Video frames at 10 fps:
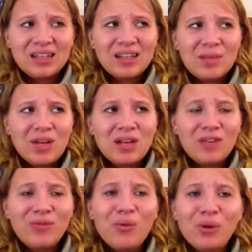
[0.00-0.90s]
I mean,
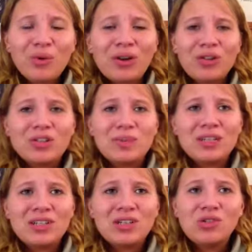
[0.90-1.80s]
they're 4th graders, but
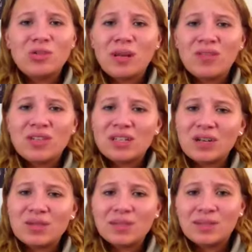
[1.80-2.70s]
they still should be able to tell
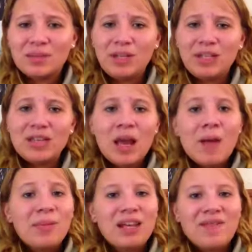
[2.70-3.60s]
what something means,
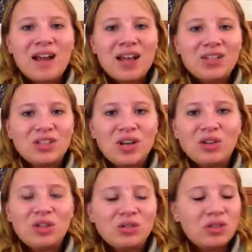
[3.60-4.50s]
but they've gotten so
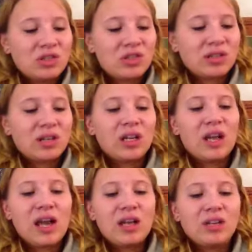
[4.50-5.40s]
used to just looking
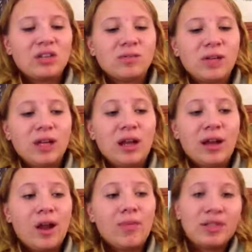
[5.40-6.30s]
at it and just being
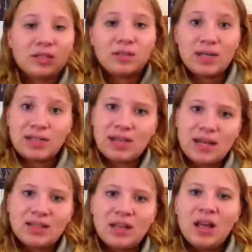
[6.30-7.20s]
like, oh, this is what it
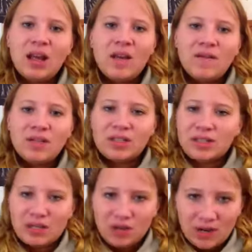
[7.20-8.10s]
says, versus,
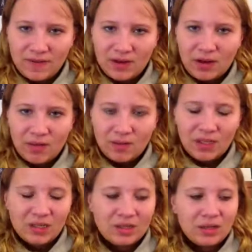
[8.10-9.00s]
like, trying to figure out what it
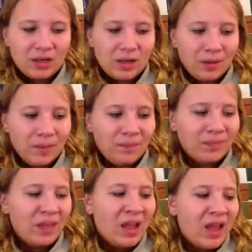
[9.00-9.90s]
means.
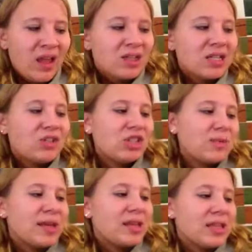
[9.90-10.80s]
So that's just
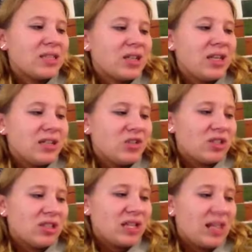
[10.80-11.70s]
my thoughts on it, and
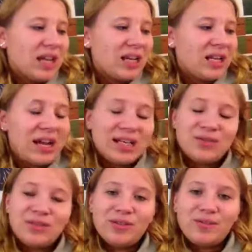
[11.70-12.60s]
just seeing that in a
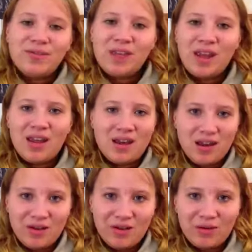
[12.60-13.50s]
classroom, and
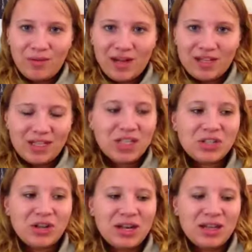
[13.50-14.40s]
hearing what my
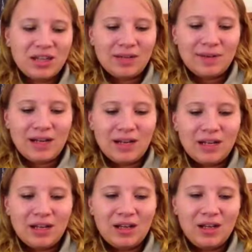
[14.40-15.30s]
teacher had to think about it,